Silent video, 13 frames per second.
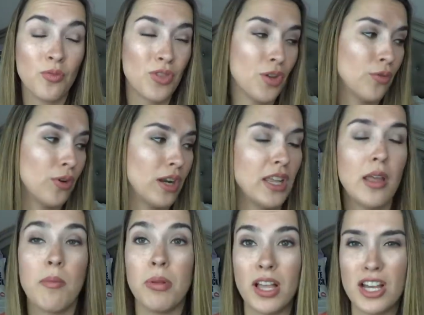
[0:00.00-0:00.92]
the
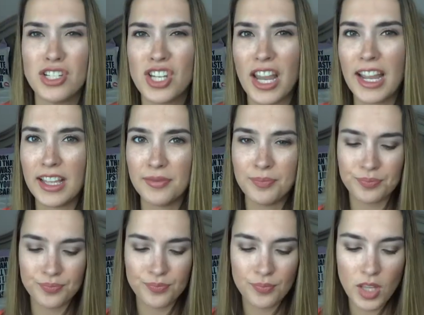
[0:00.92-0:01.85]
Ready Blush, and
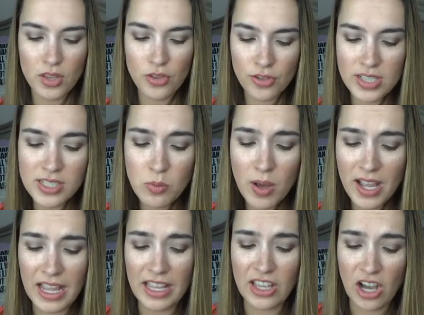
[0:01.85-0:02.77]
the reason why
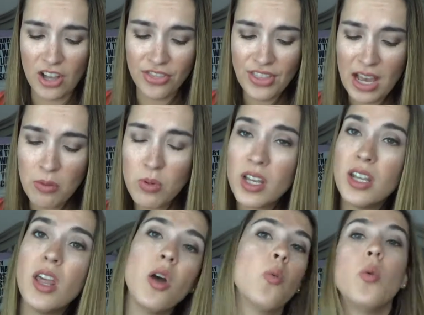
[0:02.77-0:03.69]
I got that
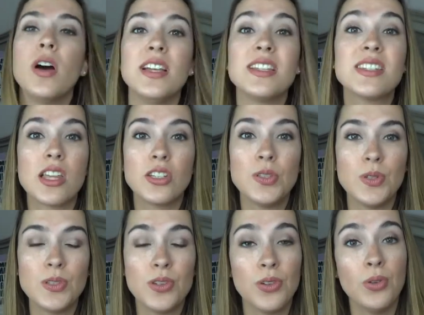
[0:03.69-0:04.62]
one was
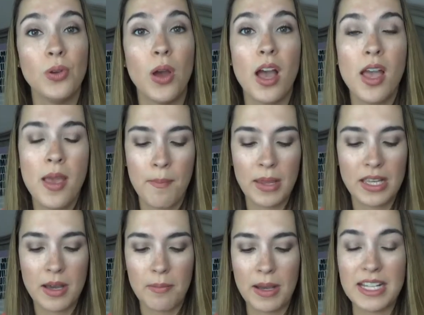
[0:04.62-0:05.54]
due to
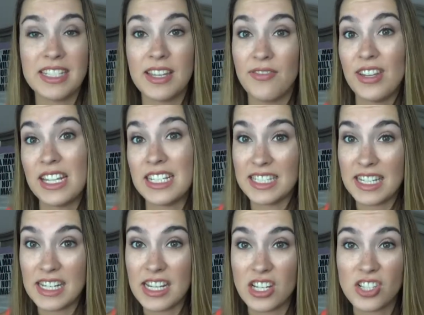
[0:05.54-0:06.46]
Makeup by Tiffany
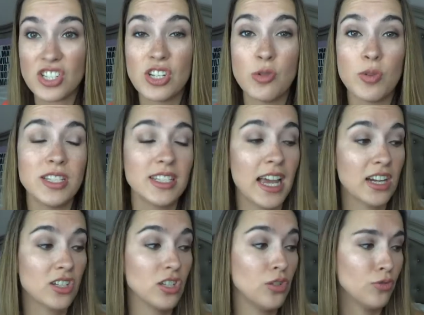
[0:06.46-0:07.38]
D. She was
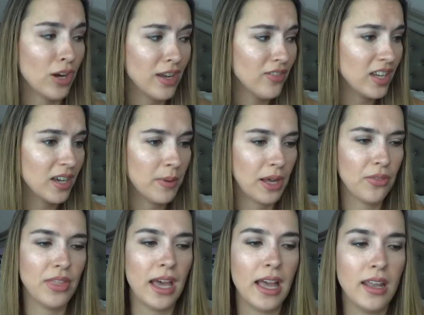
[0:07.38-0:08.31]
actually raving
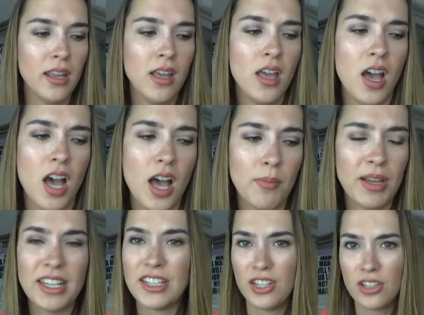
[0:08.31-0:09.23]
about that um,
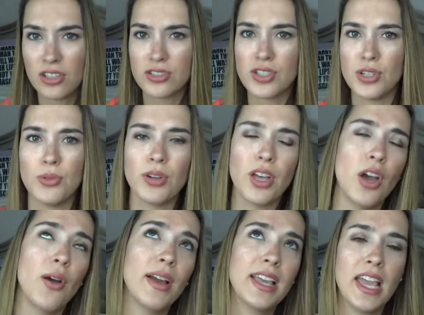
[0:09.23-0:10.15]
a year or two
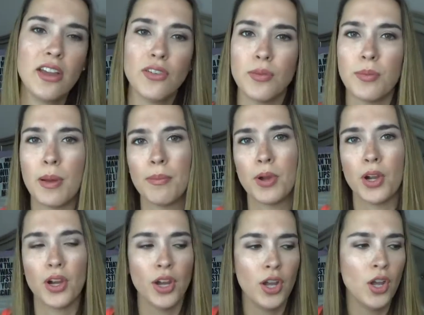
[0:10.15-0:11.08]
ago. I can't
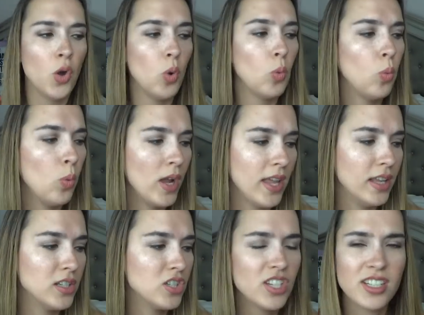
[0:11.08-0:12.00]
remember
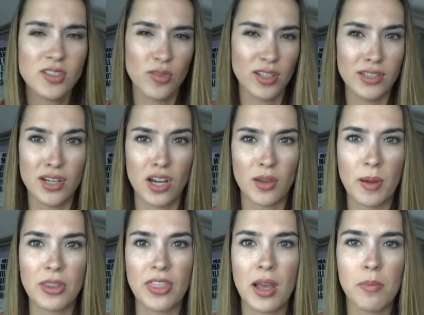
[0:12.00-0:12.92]
when. She doesn't really talk
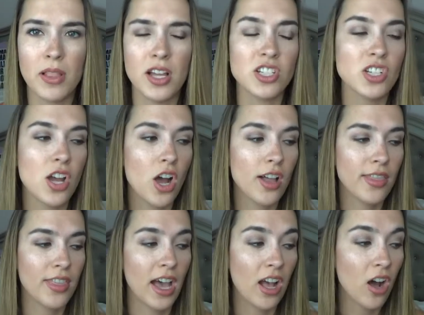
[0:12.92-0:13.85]
about that blush
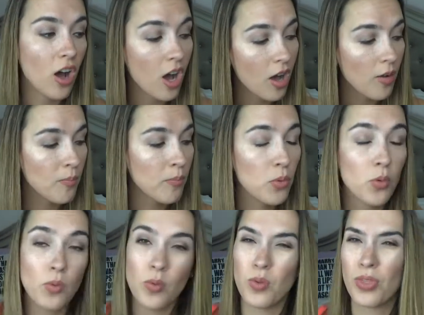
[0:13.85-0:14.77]
that
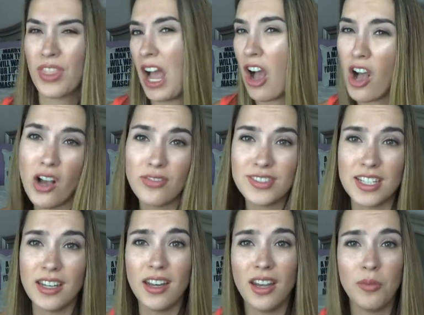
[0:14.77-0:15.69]
that
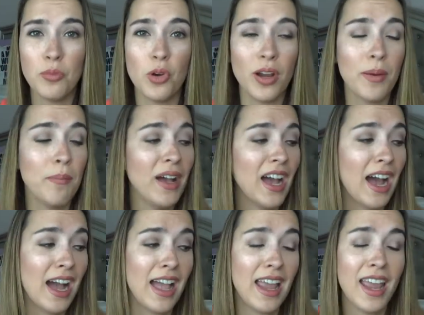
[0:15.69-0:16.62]
often anymore, but
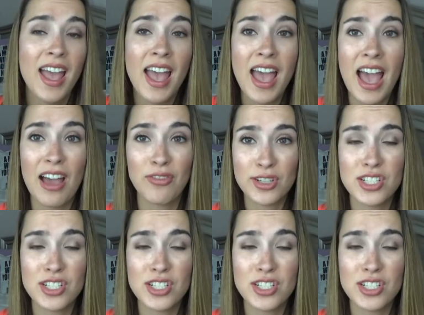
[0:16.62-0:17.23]
I have